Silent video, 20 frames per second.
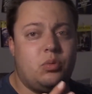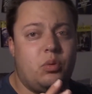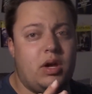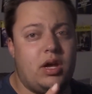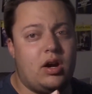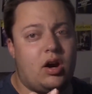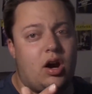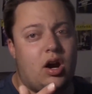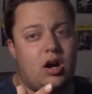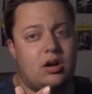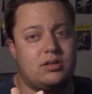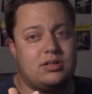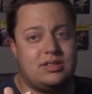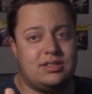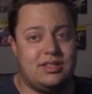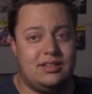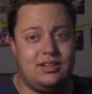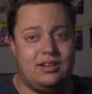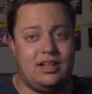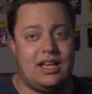we are
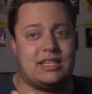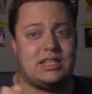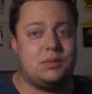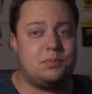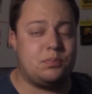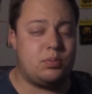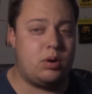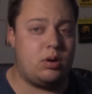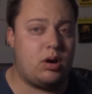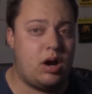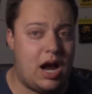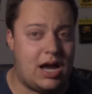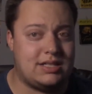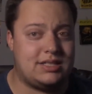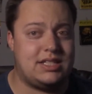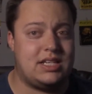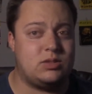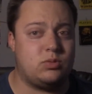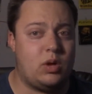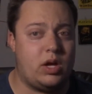still at the
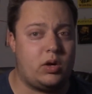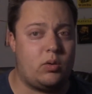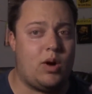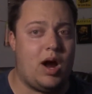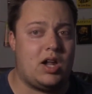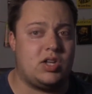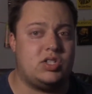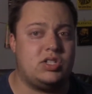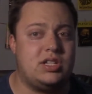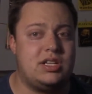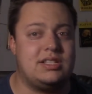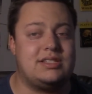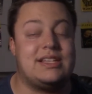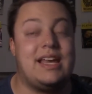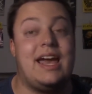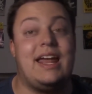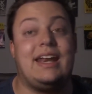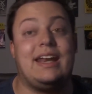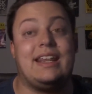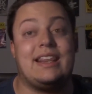process while you're watching this,
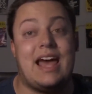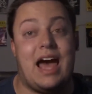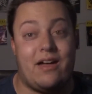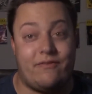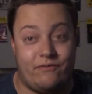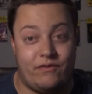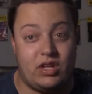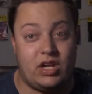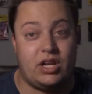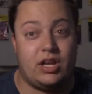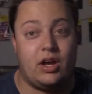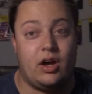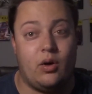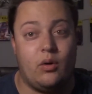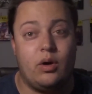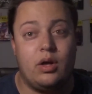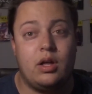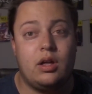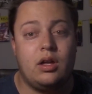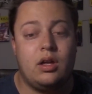editing that
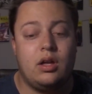video,